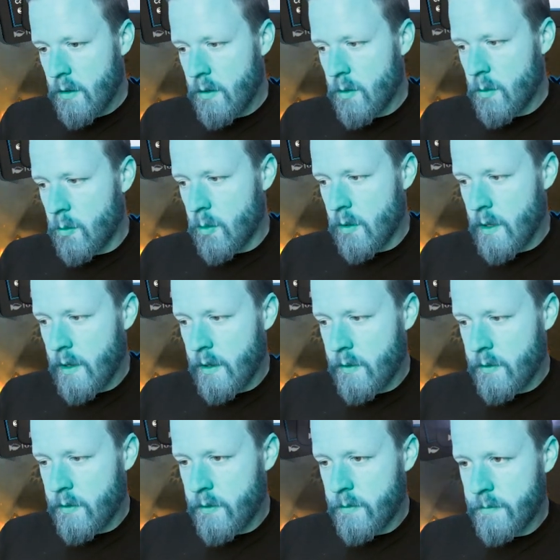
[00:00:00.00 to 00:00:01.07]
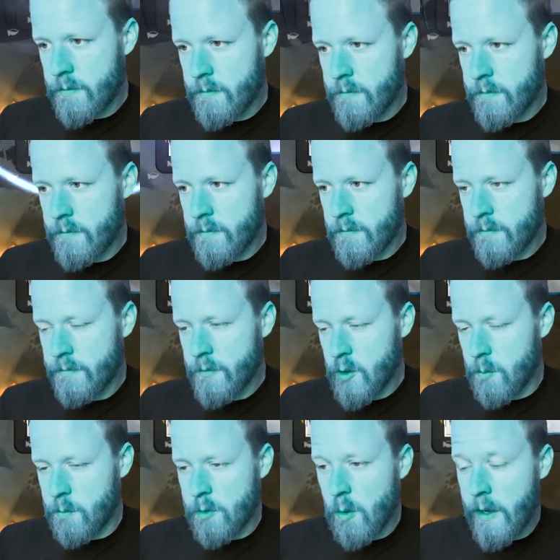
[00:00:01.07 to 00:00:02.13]
No more lies.
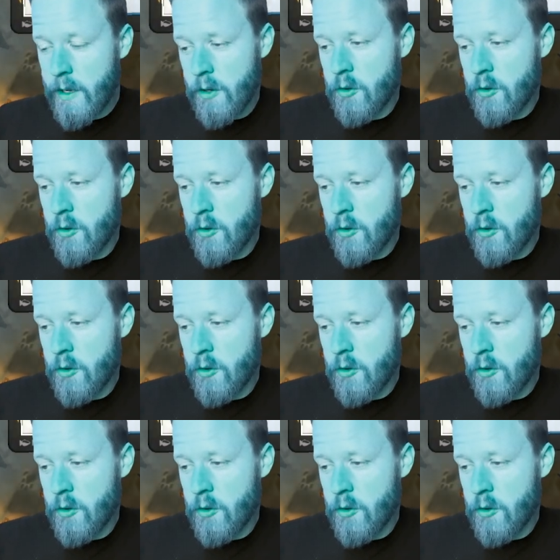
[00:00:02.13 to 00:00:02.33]
So blue-white